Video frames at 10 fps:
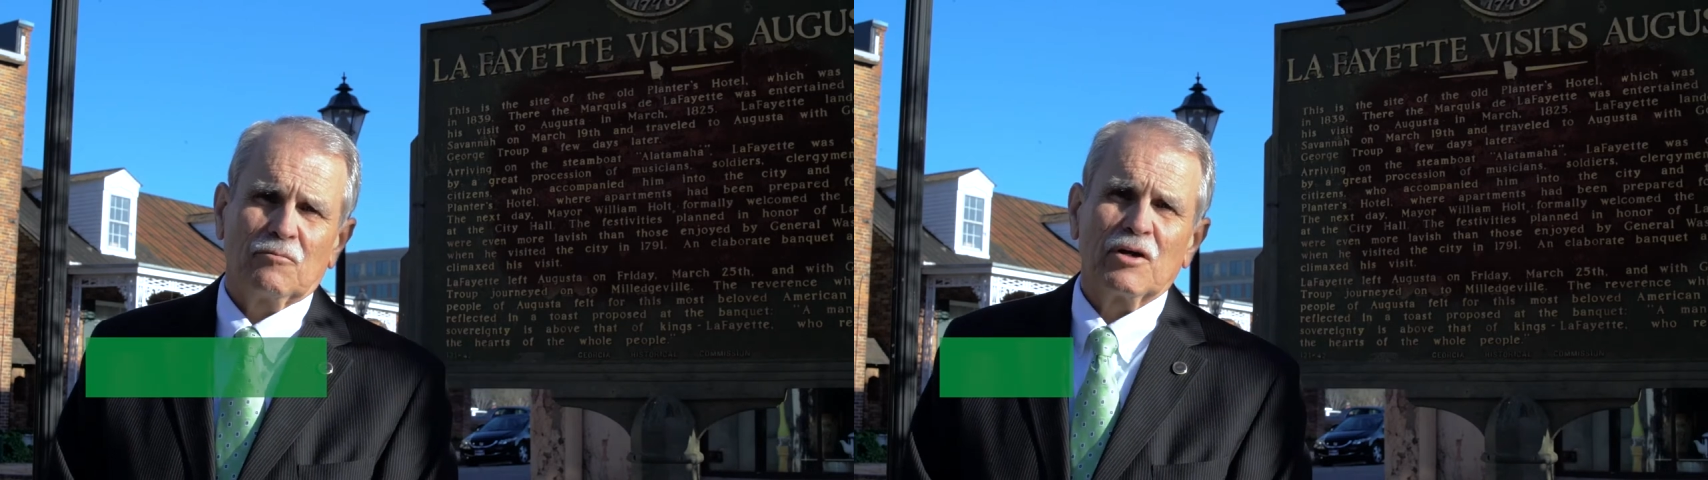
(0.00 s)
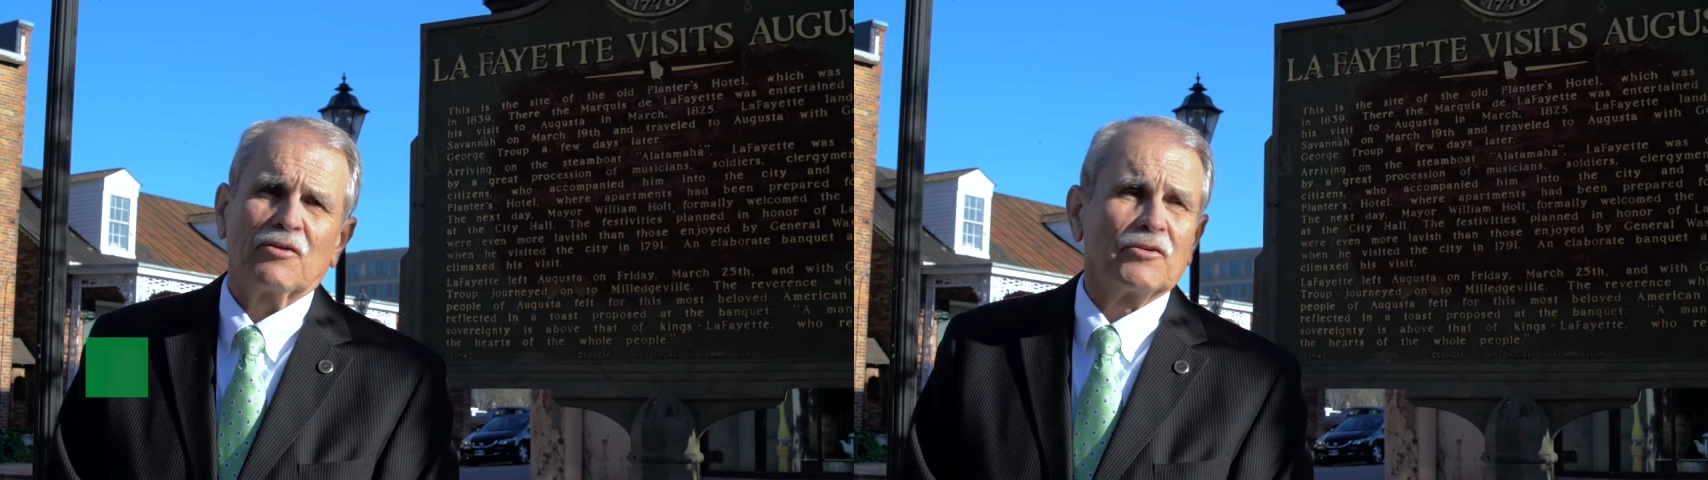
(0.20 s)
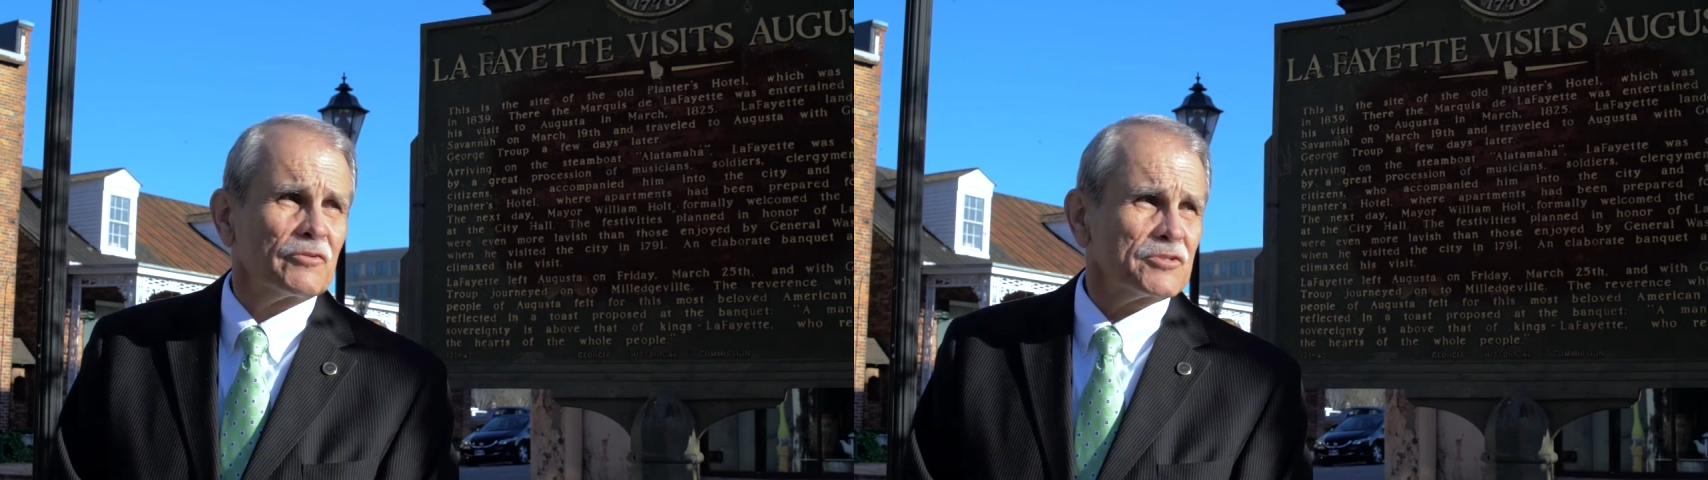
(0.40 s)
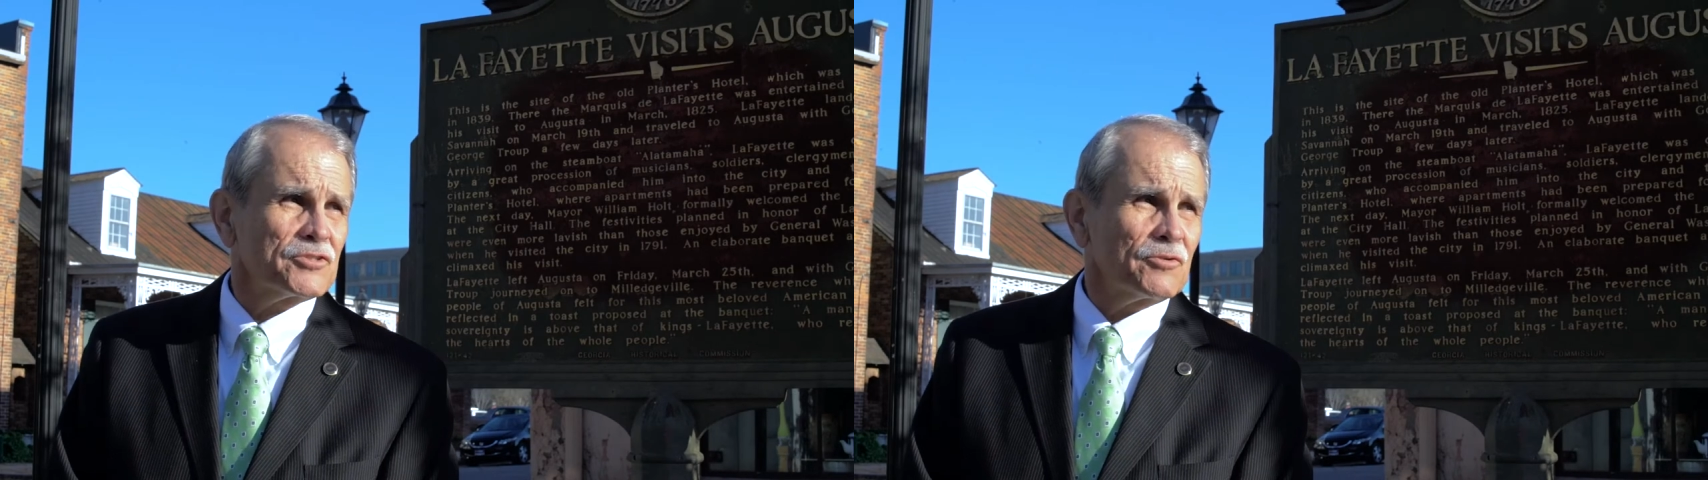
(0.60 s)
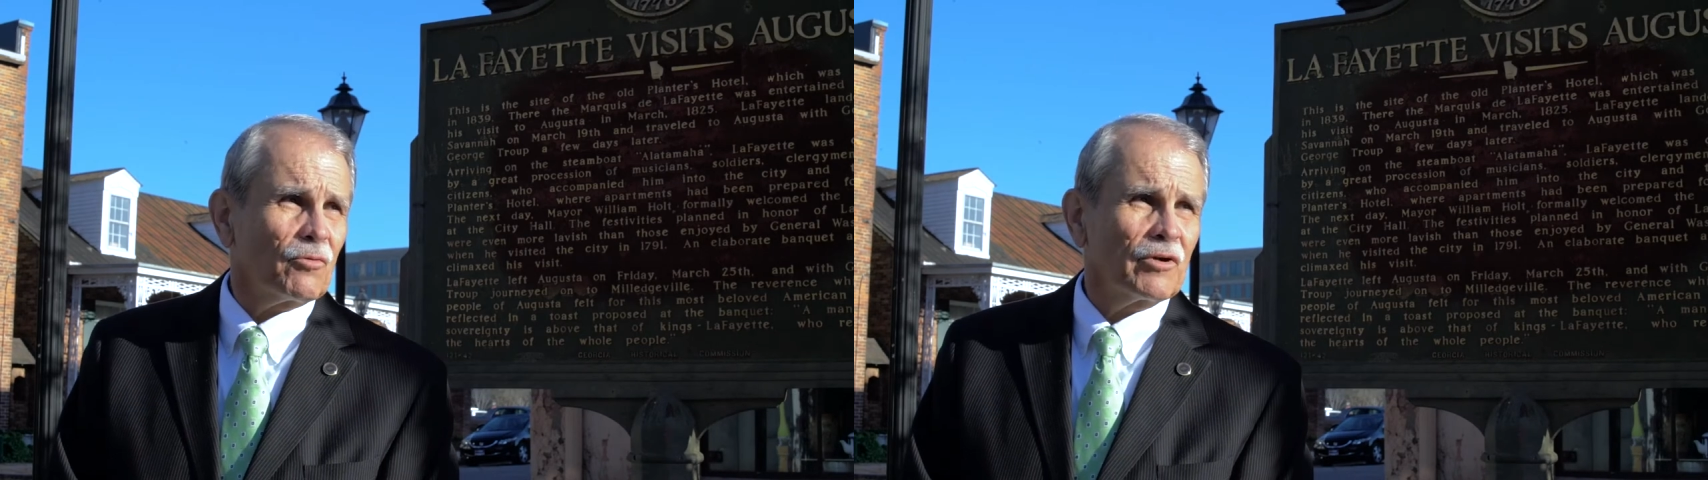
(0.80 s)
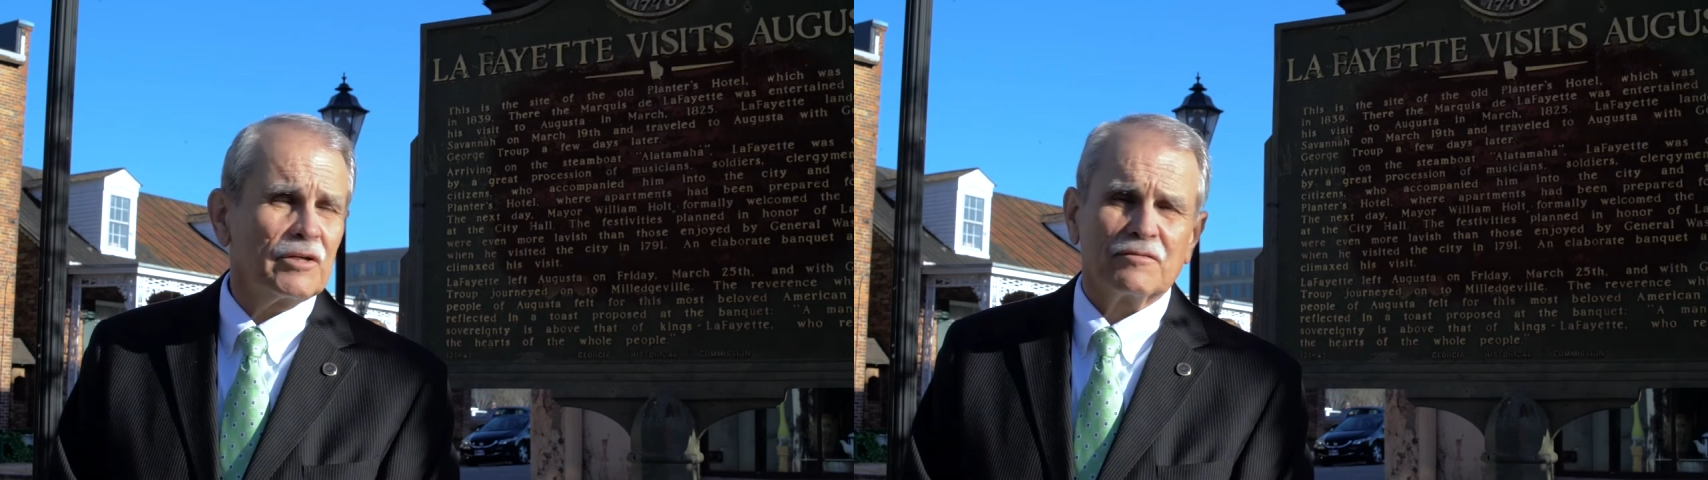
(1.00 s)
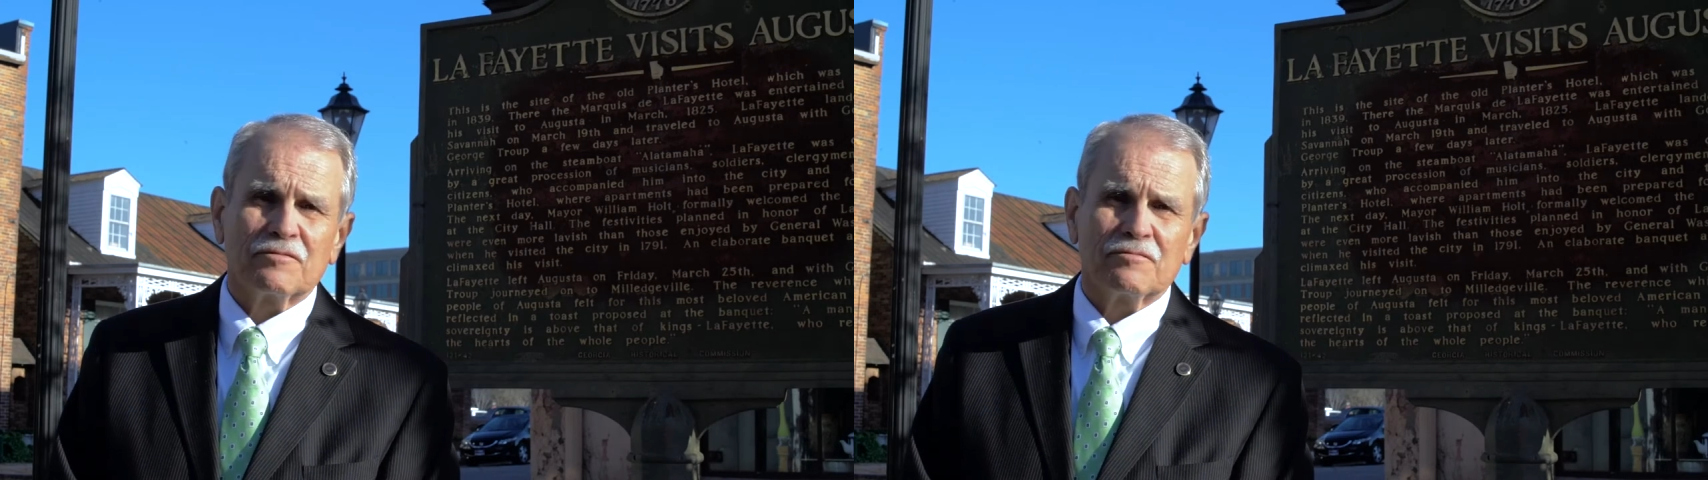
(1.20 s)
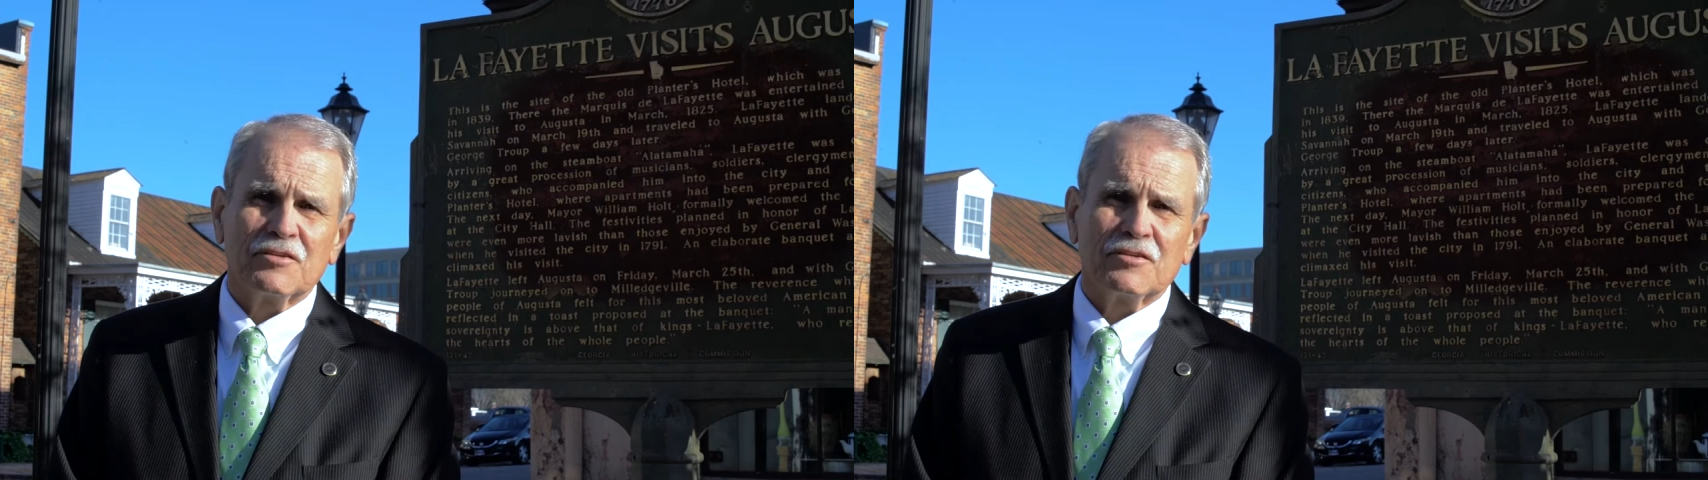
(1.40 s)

We all know the story of